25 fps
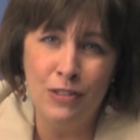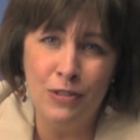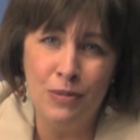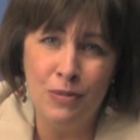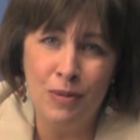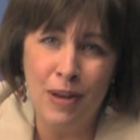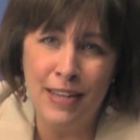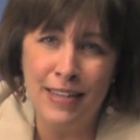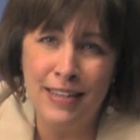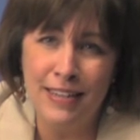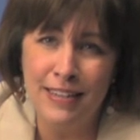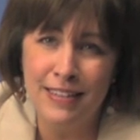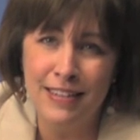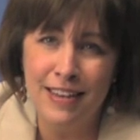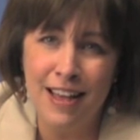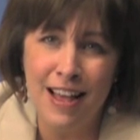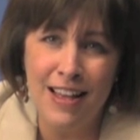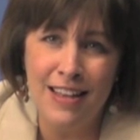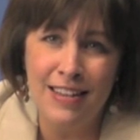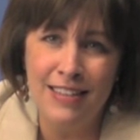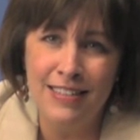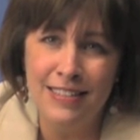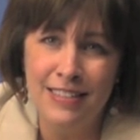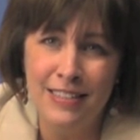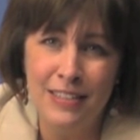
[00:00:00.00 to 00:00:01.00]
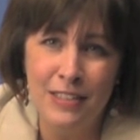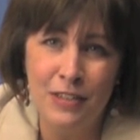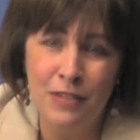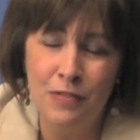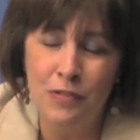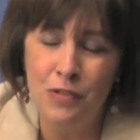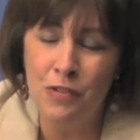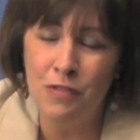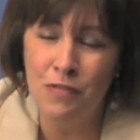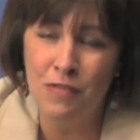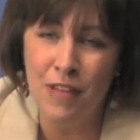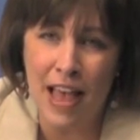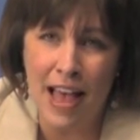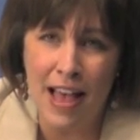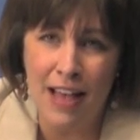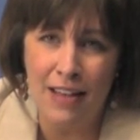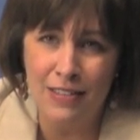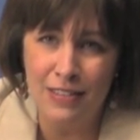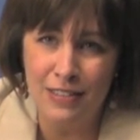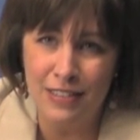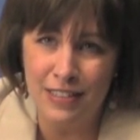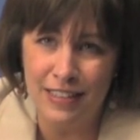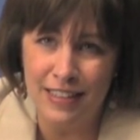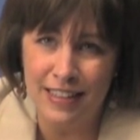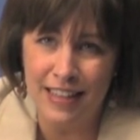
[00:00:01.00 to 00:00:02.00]
Do you recognize any of your
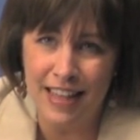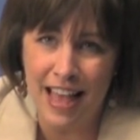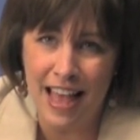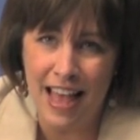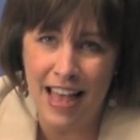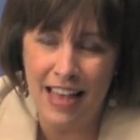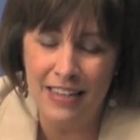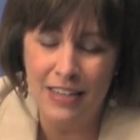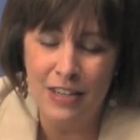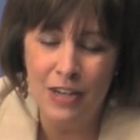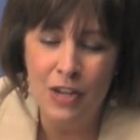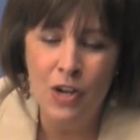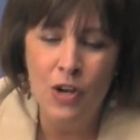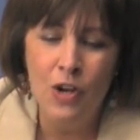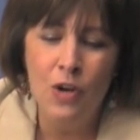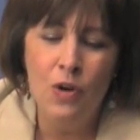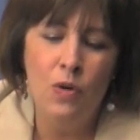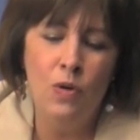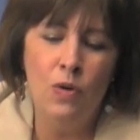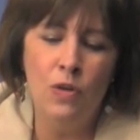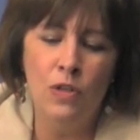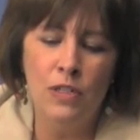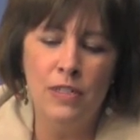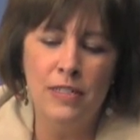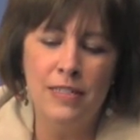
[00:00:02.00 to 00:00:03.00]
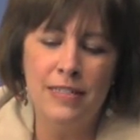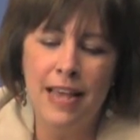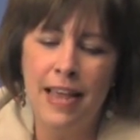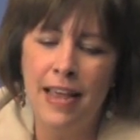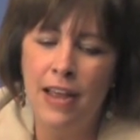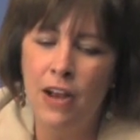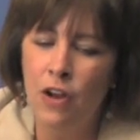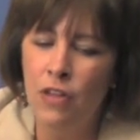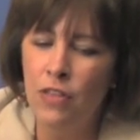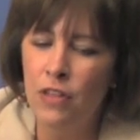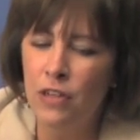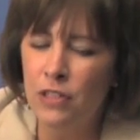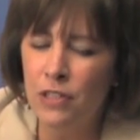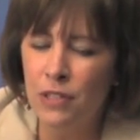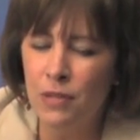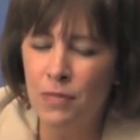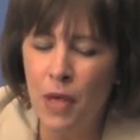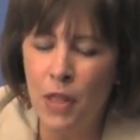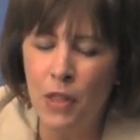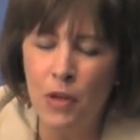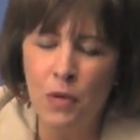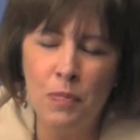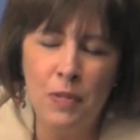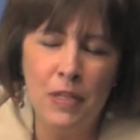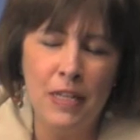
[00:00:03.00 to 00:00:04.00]
vows in that? Or to say, are there
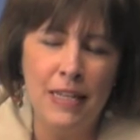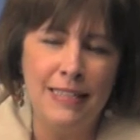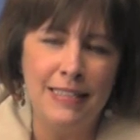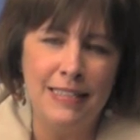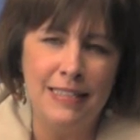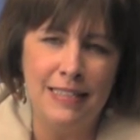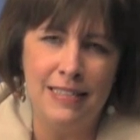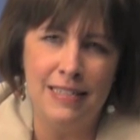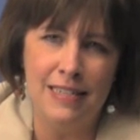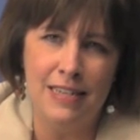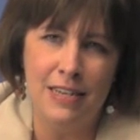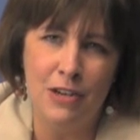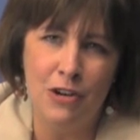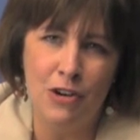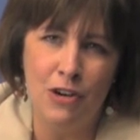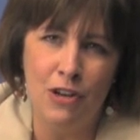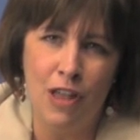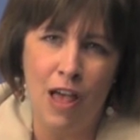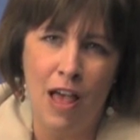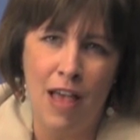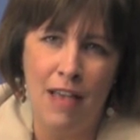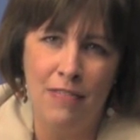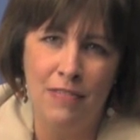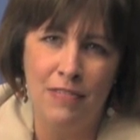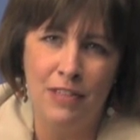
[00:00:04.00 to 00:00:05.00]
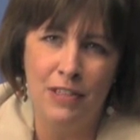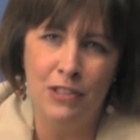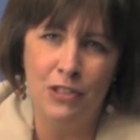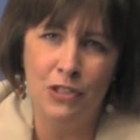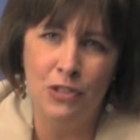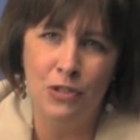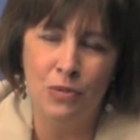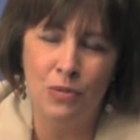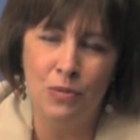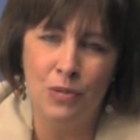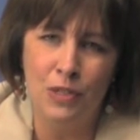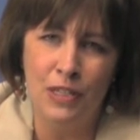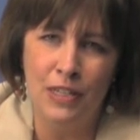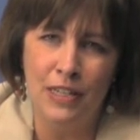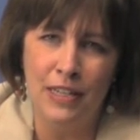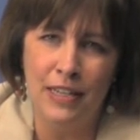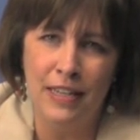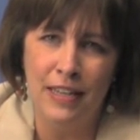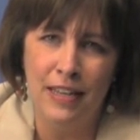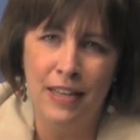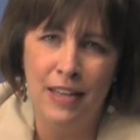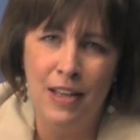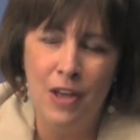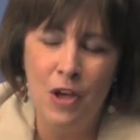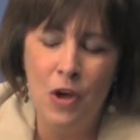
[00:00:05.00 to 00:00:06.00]
some other places in your life that you're
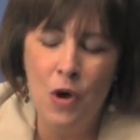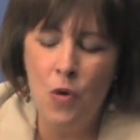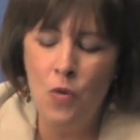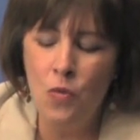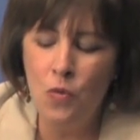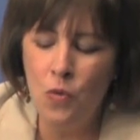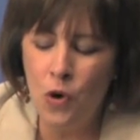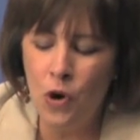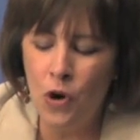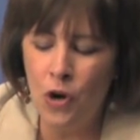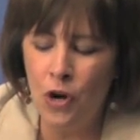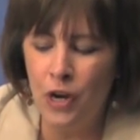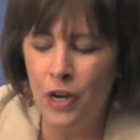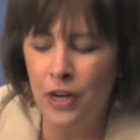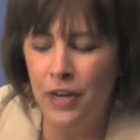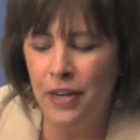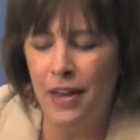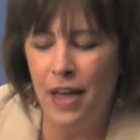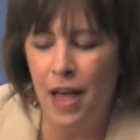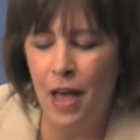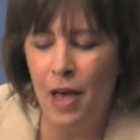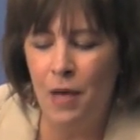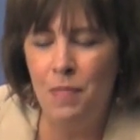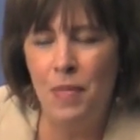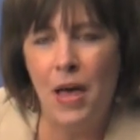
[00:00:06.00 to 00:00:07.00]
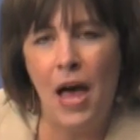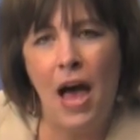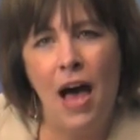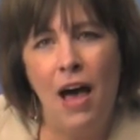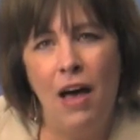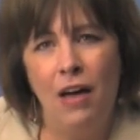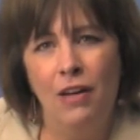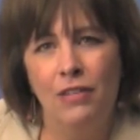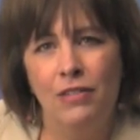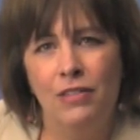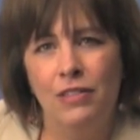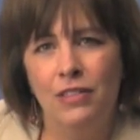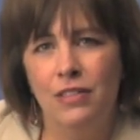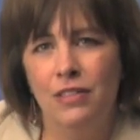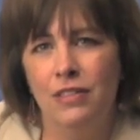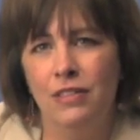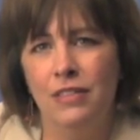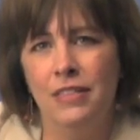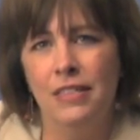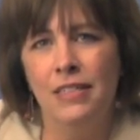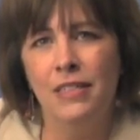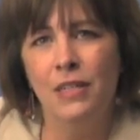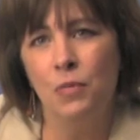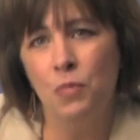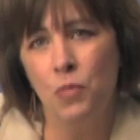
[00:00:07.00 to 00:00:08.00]
really worried about
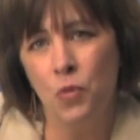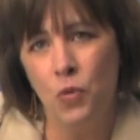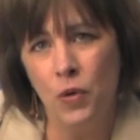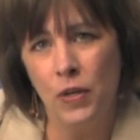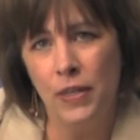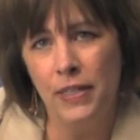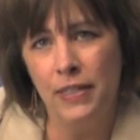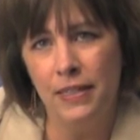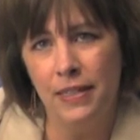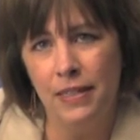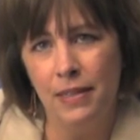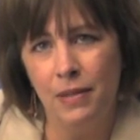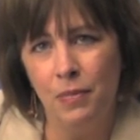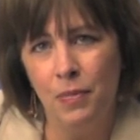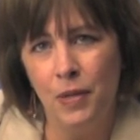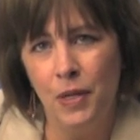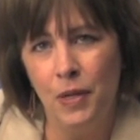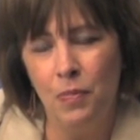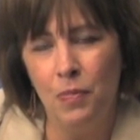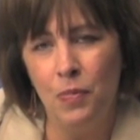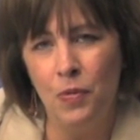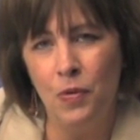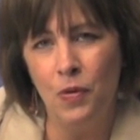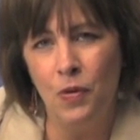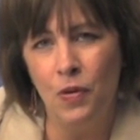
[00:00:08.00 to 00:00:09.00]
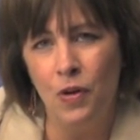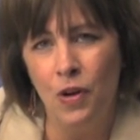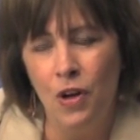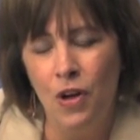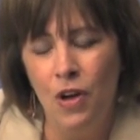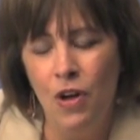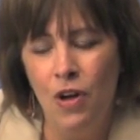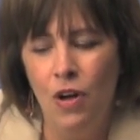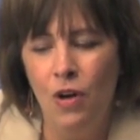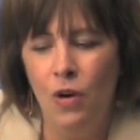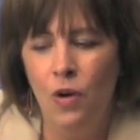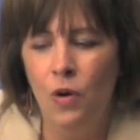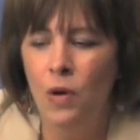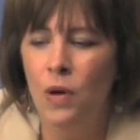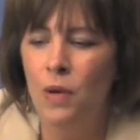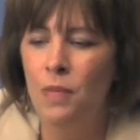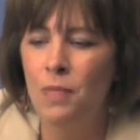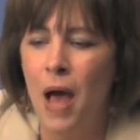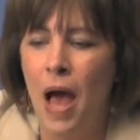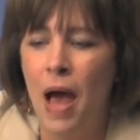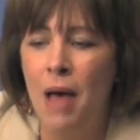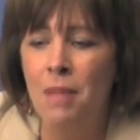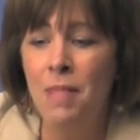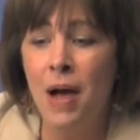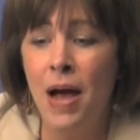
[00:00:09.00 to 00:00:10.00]
disappointing people?
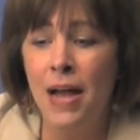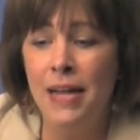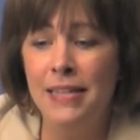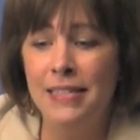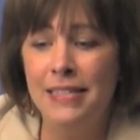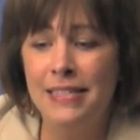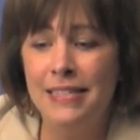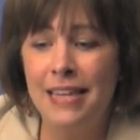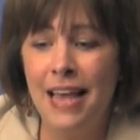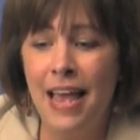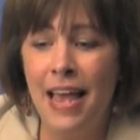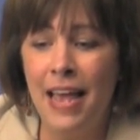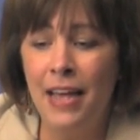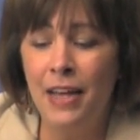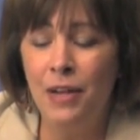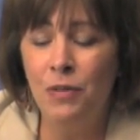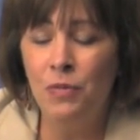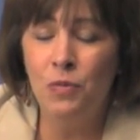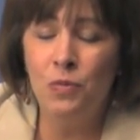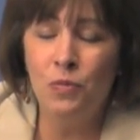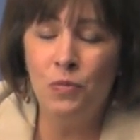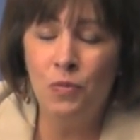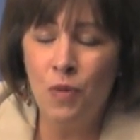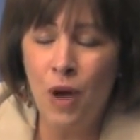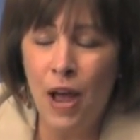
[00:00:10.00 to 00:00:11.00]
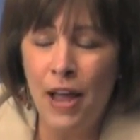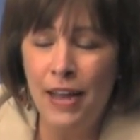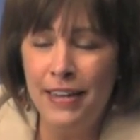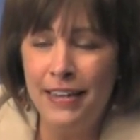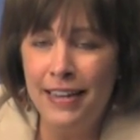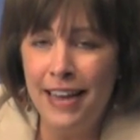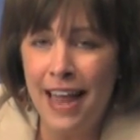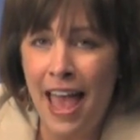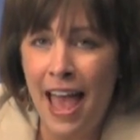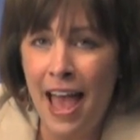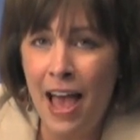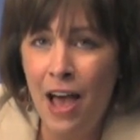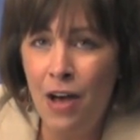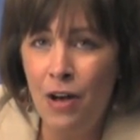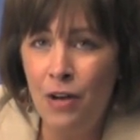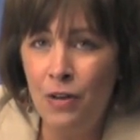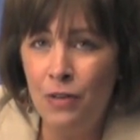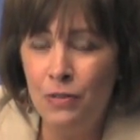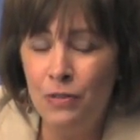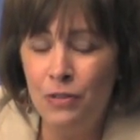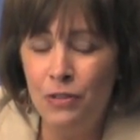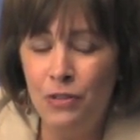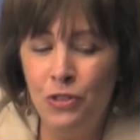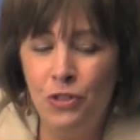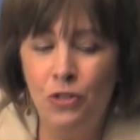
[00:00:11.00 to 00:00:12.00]
I might say, right
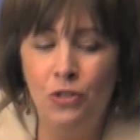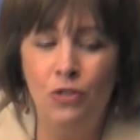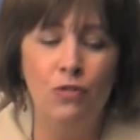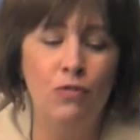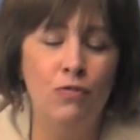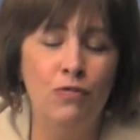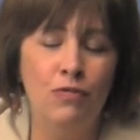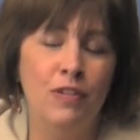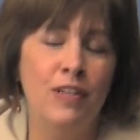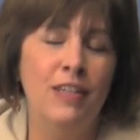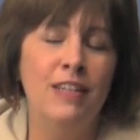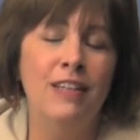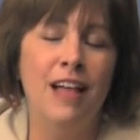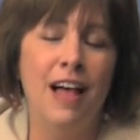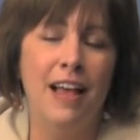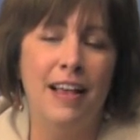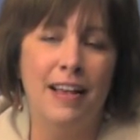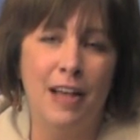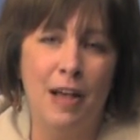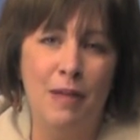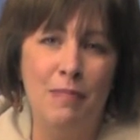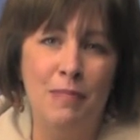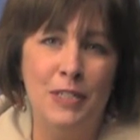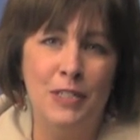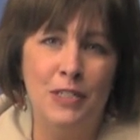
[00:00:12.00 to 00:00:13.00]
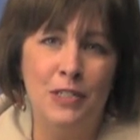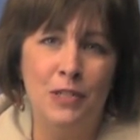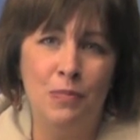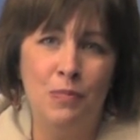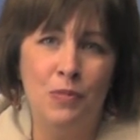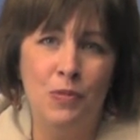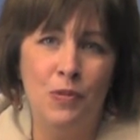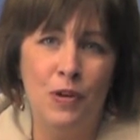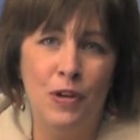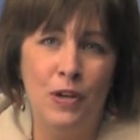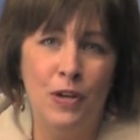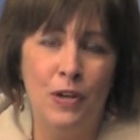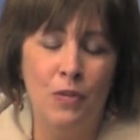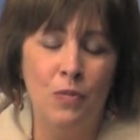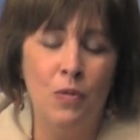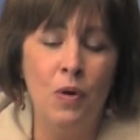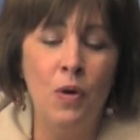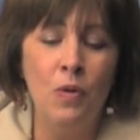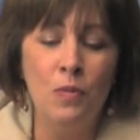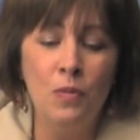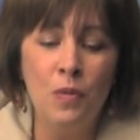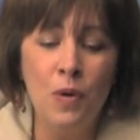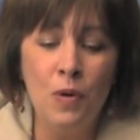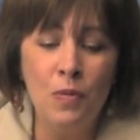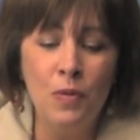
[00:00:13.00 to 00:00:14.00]
now, do you feel like I'm disappointed?
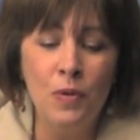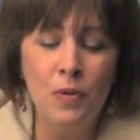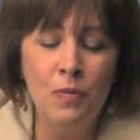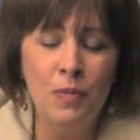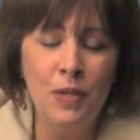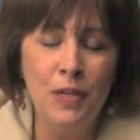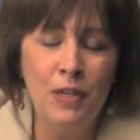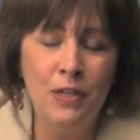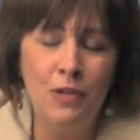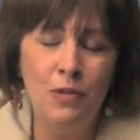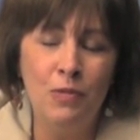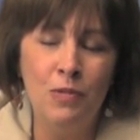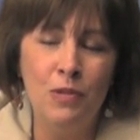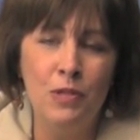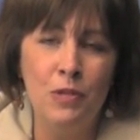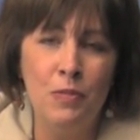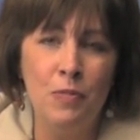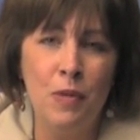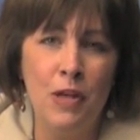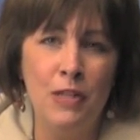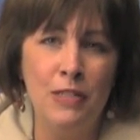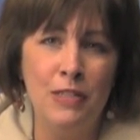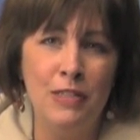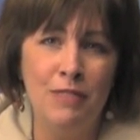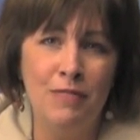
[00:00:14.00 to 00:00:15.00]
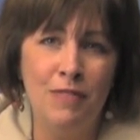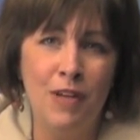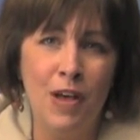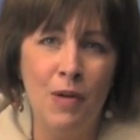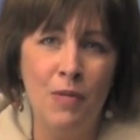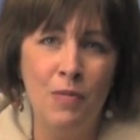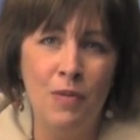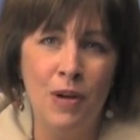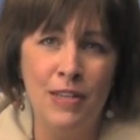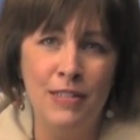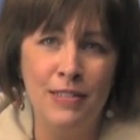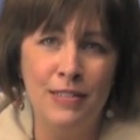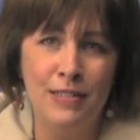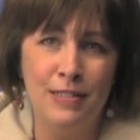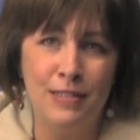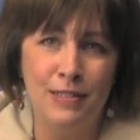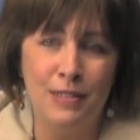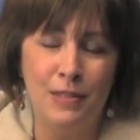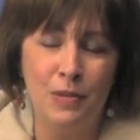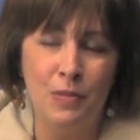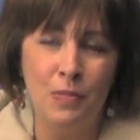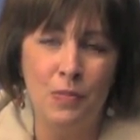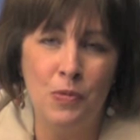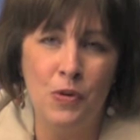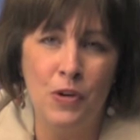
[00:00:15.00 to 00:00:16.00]
What would be your response if I was
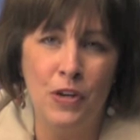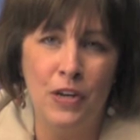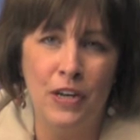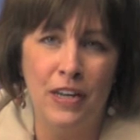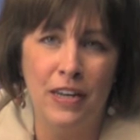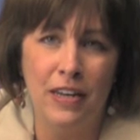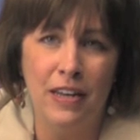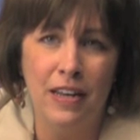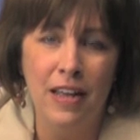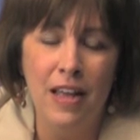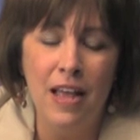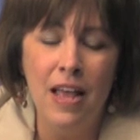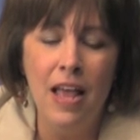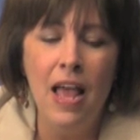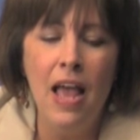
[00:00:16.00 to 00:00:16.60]
disappointed?